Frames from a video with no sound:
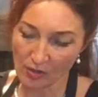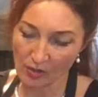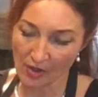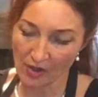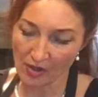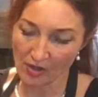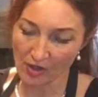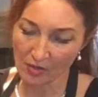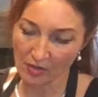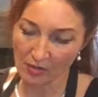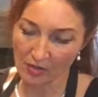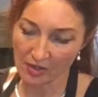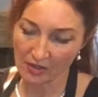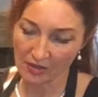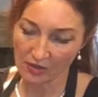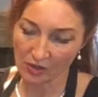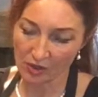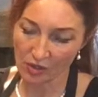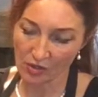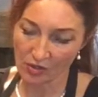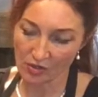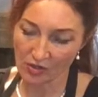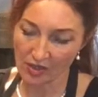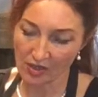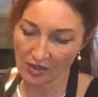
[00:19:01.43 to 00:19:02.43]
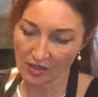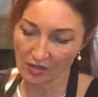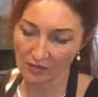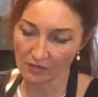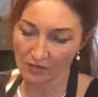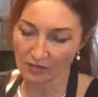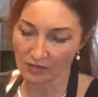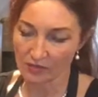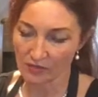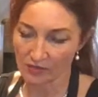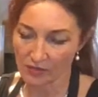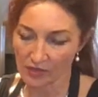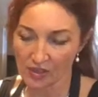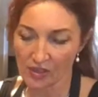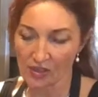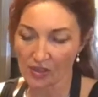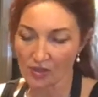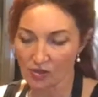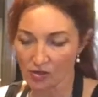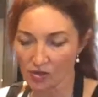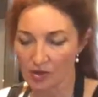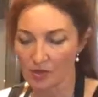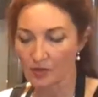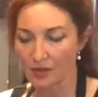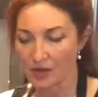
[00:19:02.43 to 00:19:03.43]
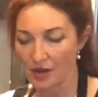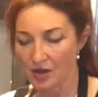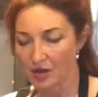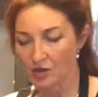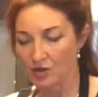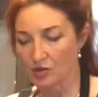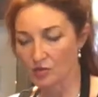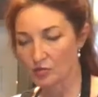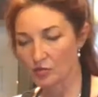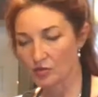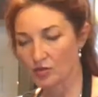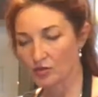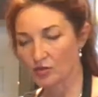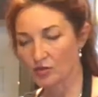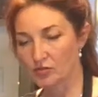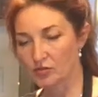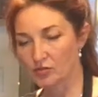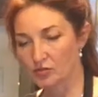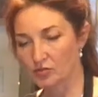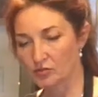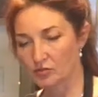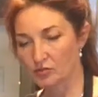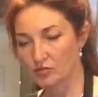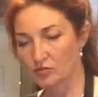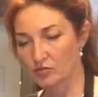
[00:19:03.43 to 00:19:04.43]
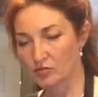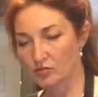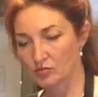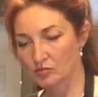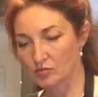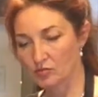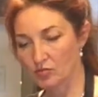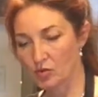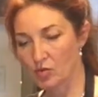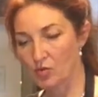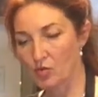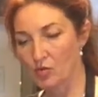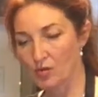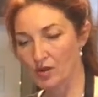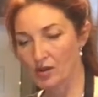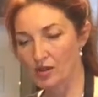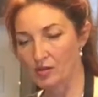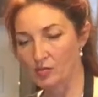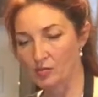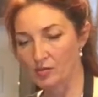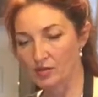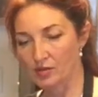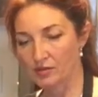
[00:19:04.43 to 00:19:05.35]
powder, but really curry powder would go well